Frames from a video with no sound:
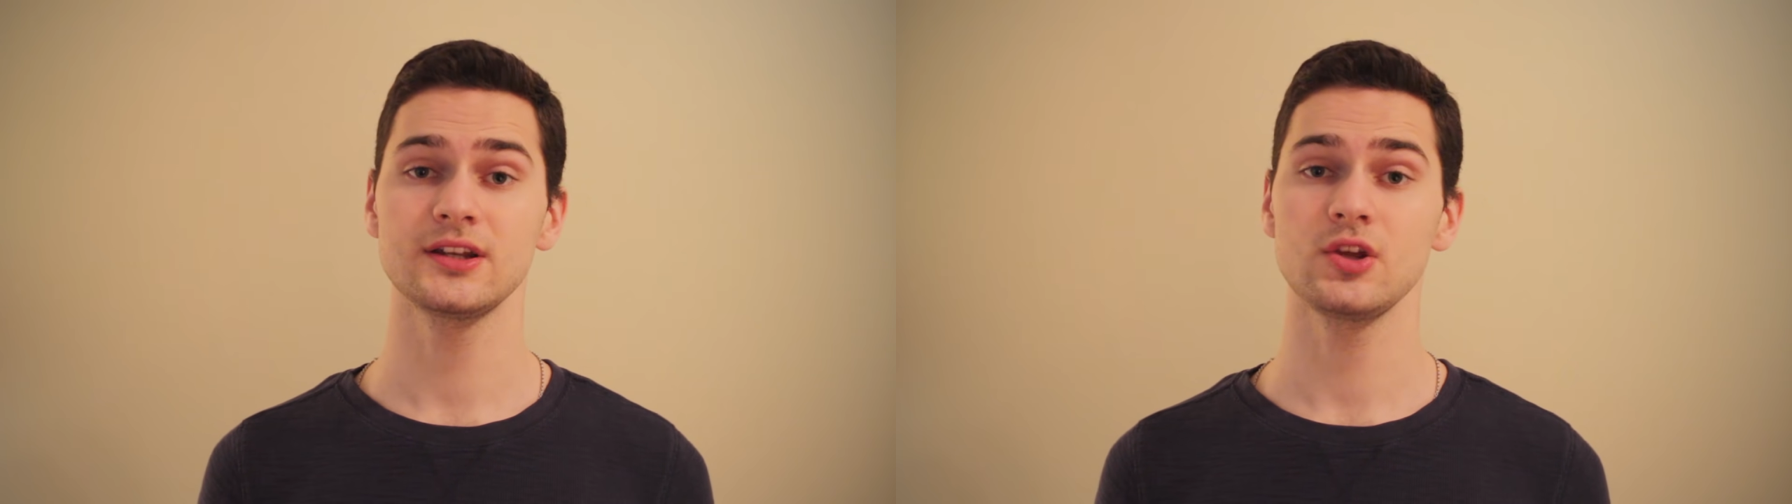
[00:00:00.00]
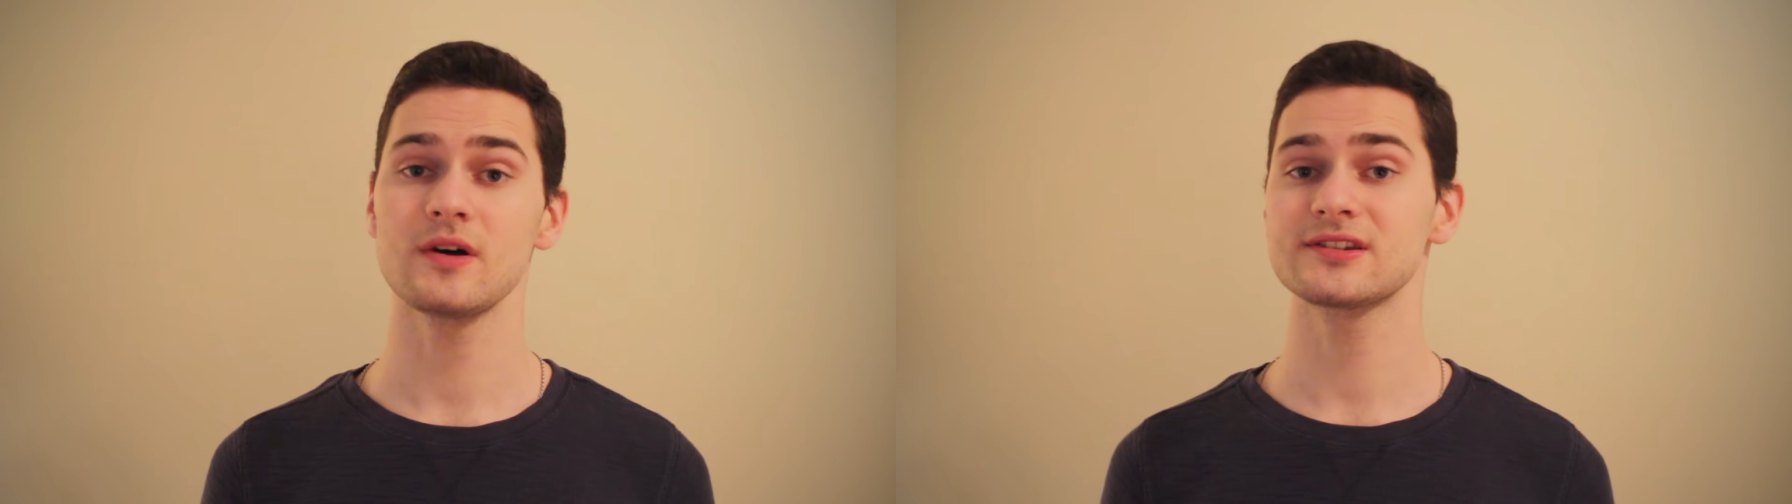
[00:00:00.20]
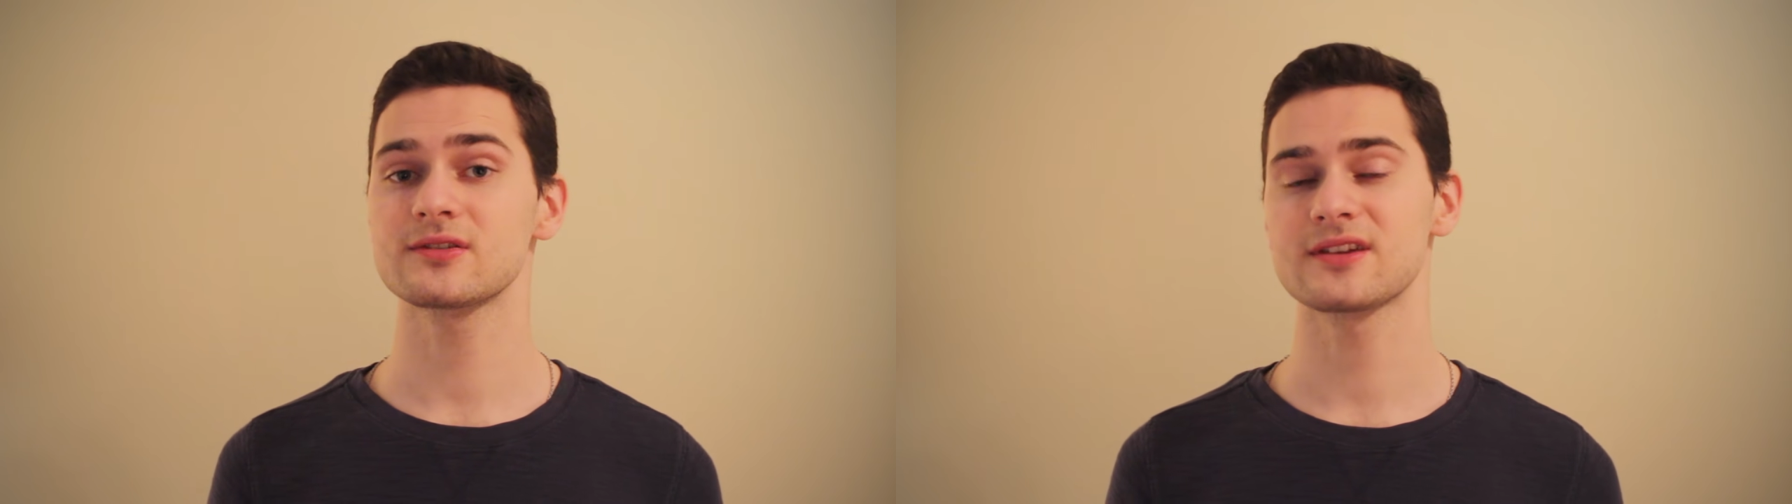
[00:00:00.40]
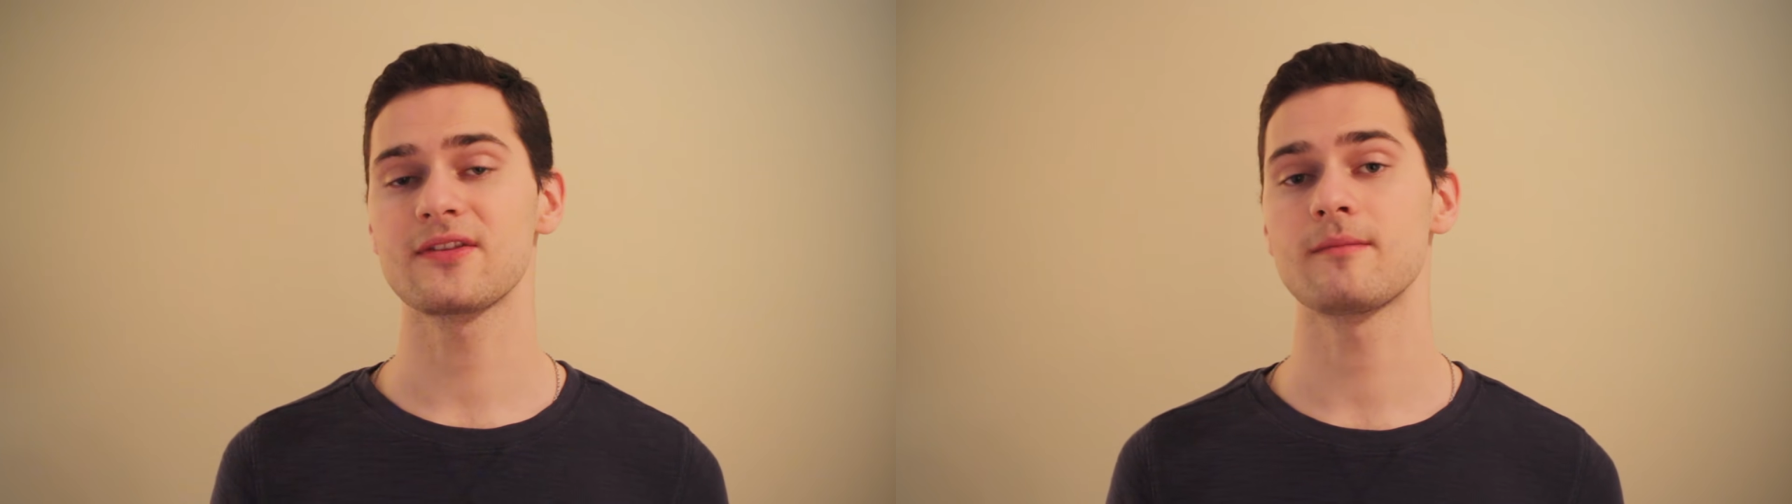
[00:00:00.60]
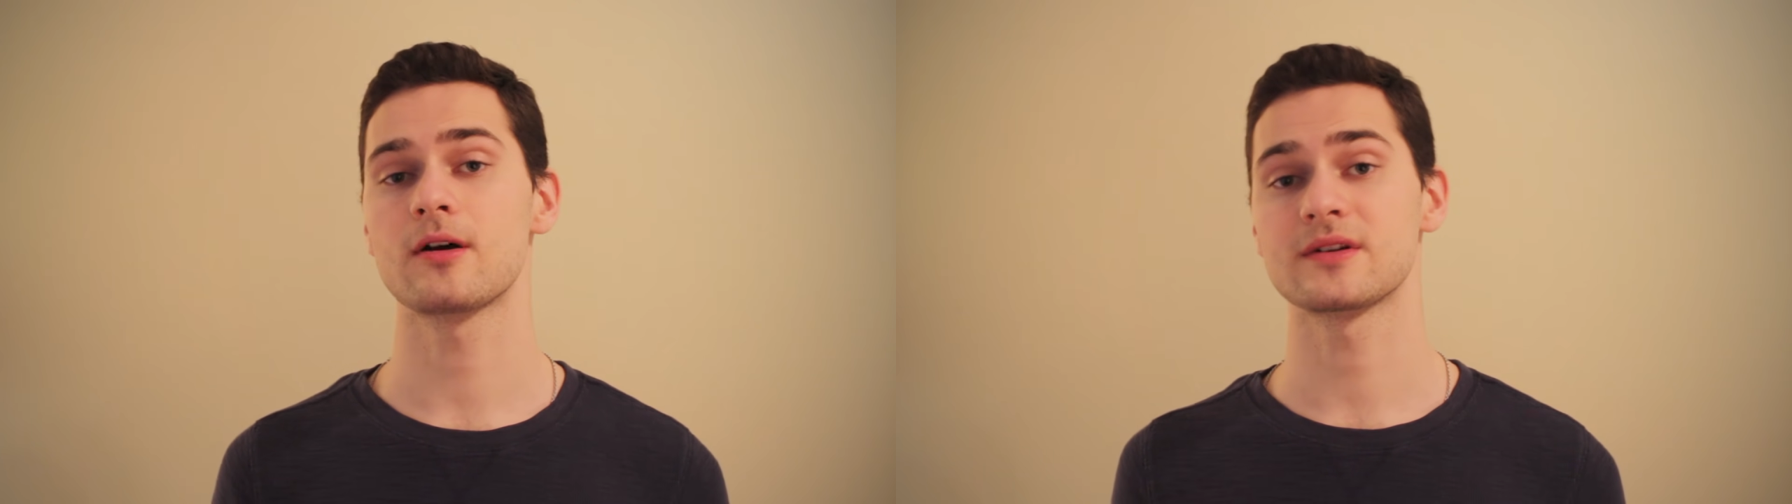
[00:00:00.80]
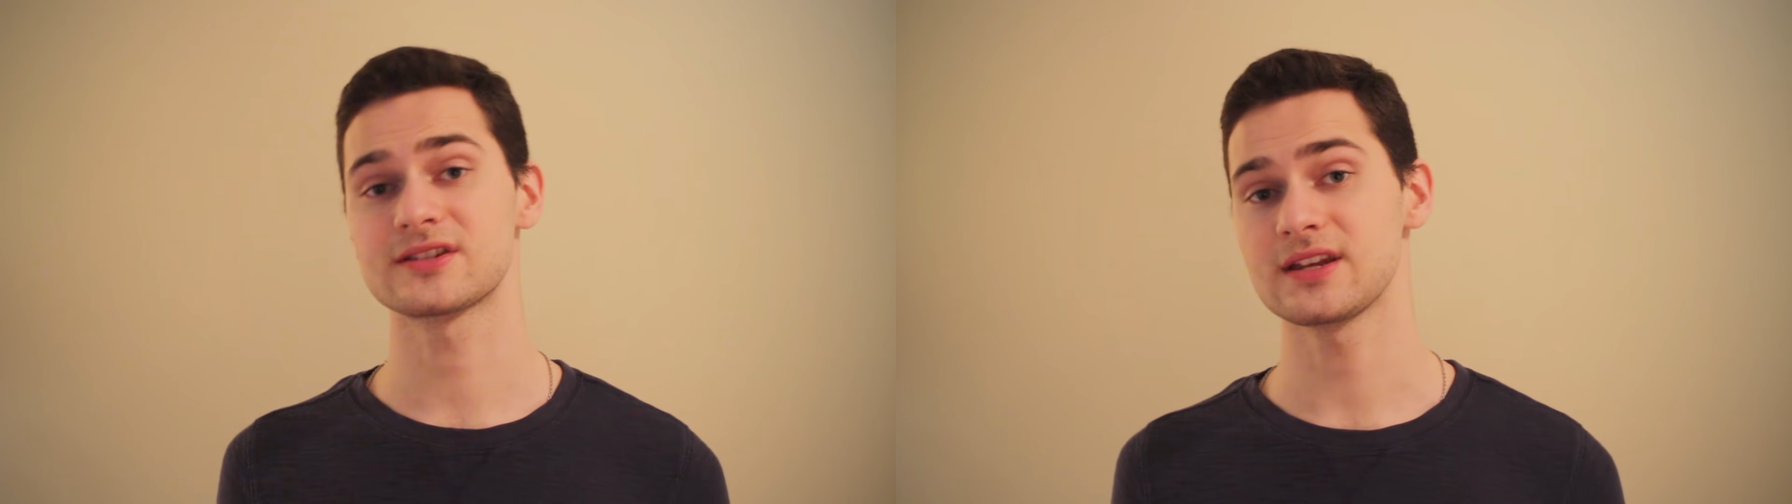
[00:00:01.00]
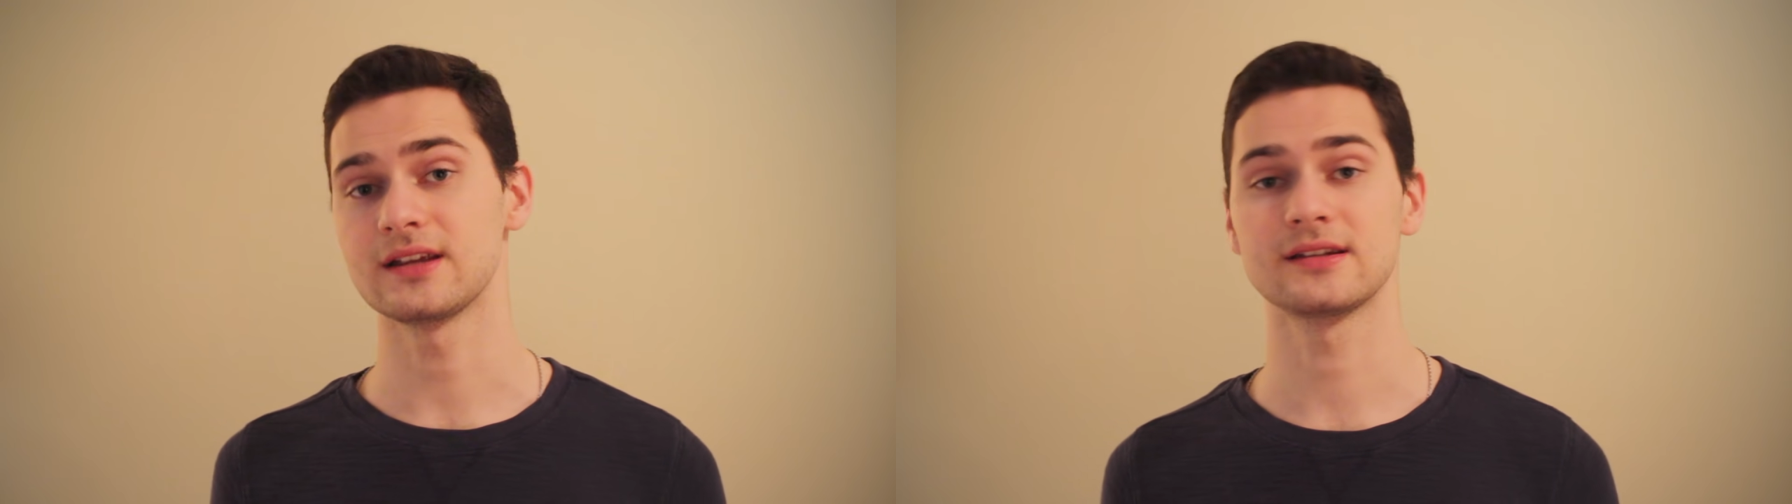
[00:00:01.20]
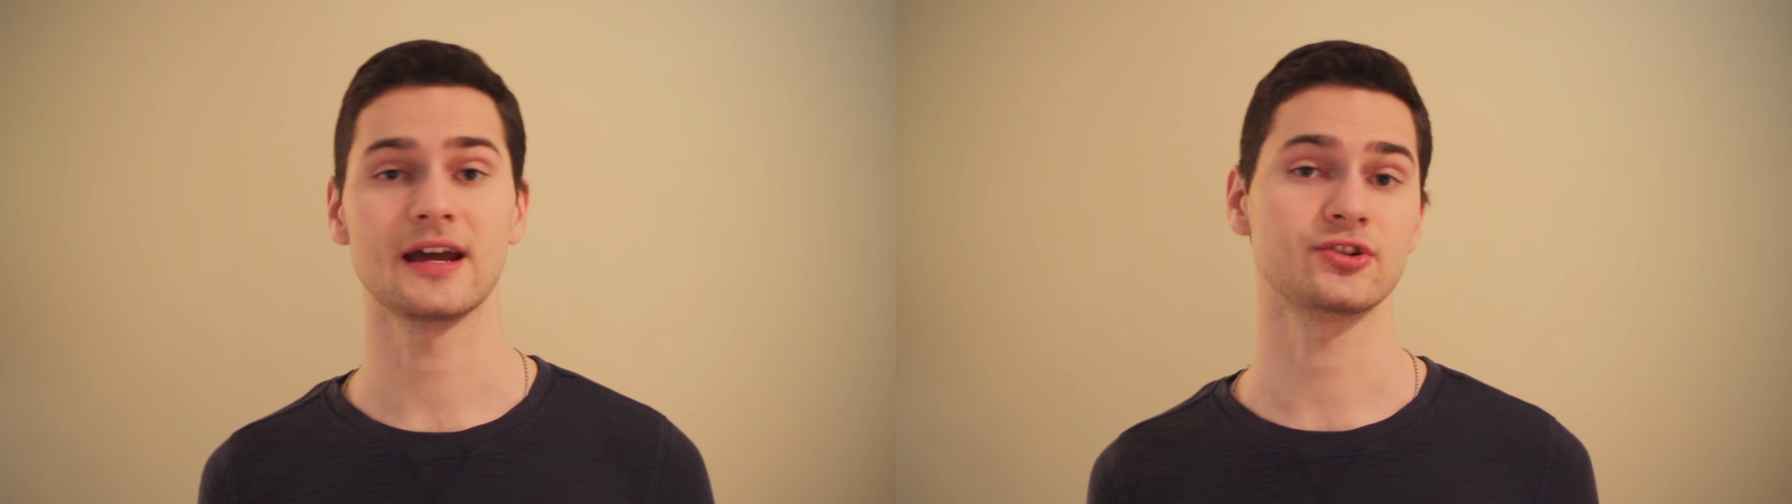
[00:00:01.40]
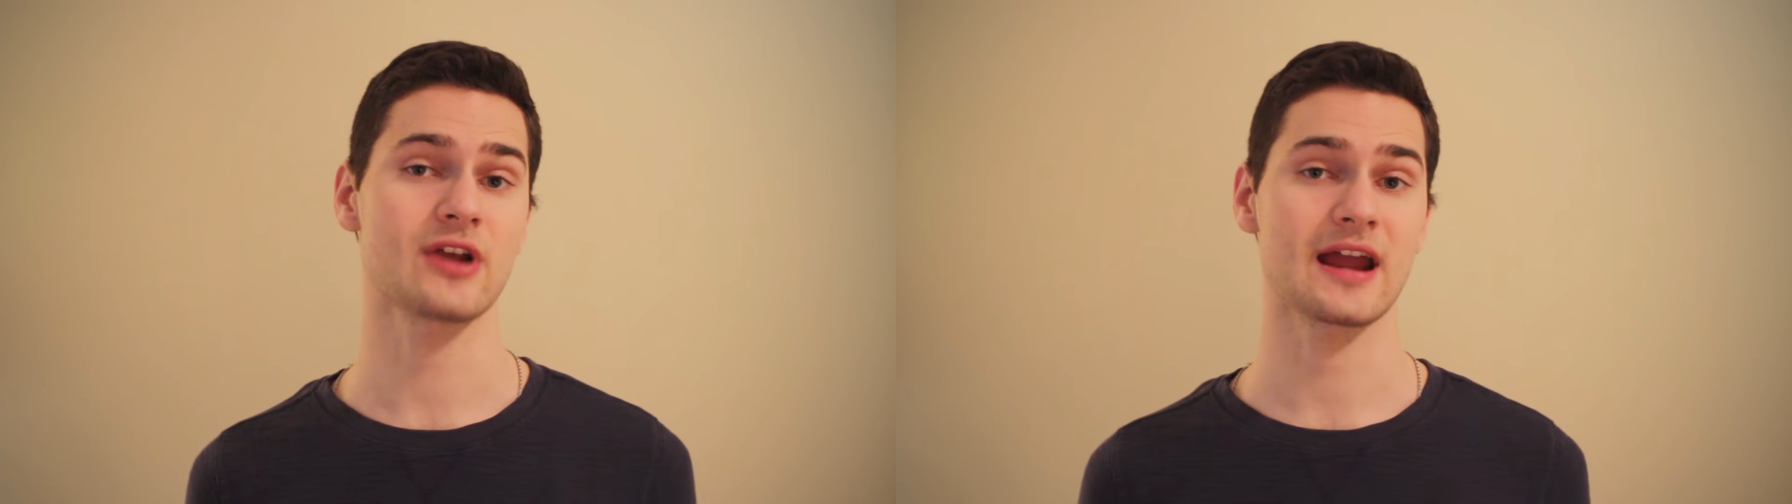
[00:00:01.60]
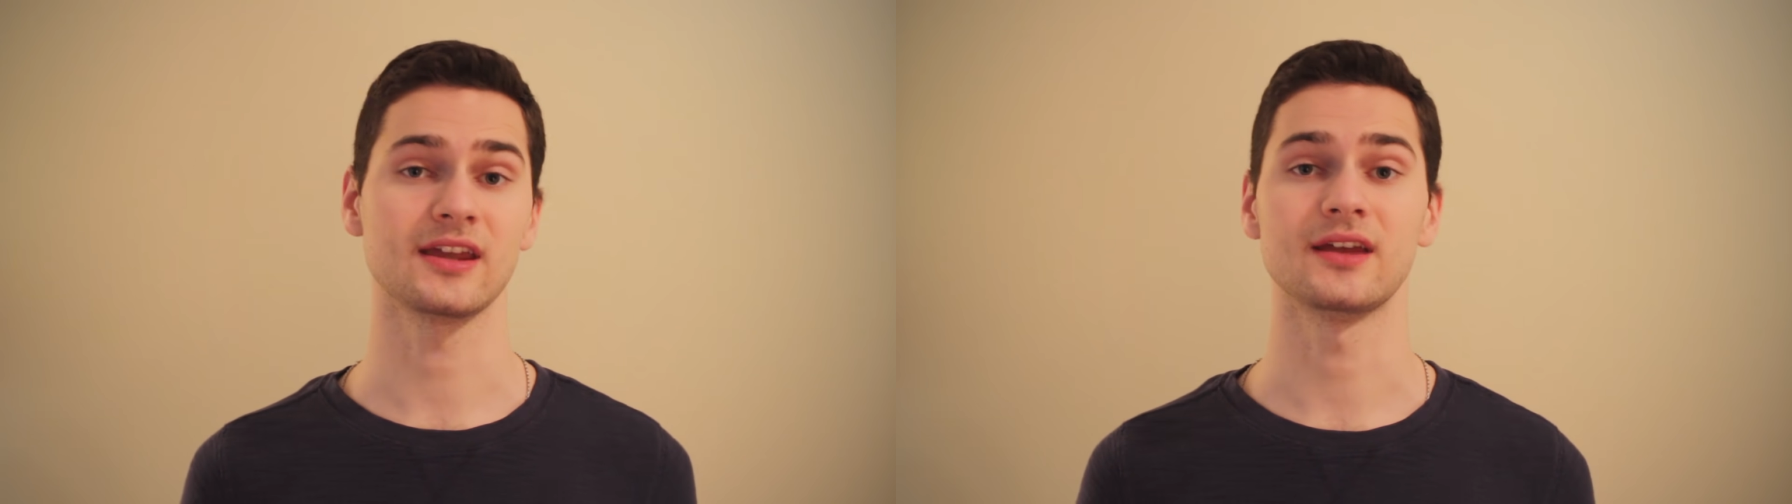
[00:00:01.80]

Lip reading: you also send them a receipt and tracking